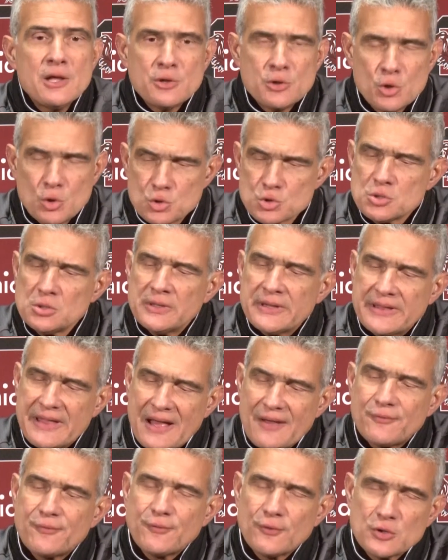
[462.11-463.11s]
Usually
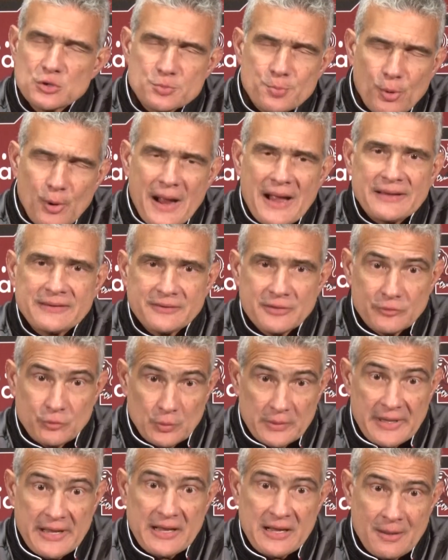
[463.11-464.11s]
that first practice
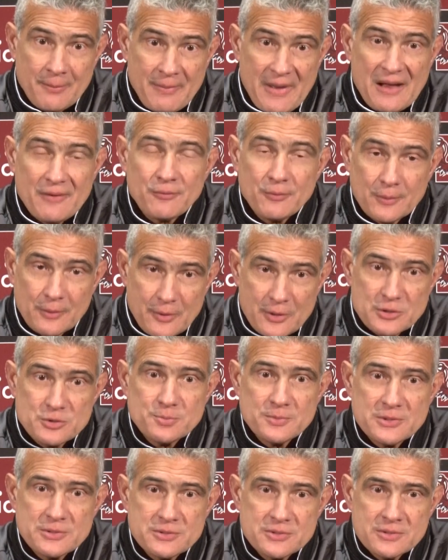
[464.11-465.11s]
when they come back from
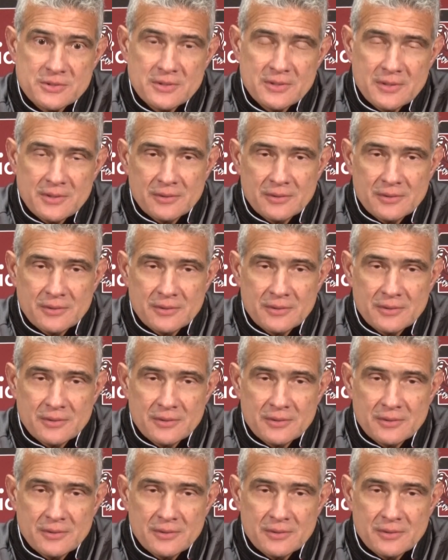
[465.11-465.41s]
Christmas,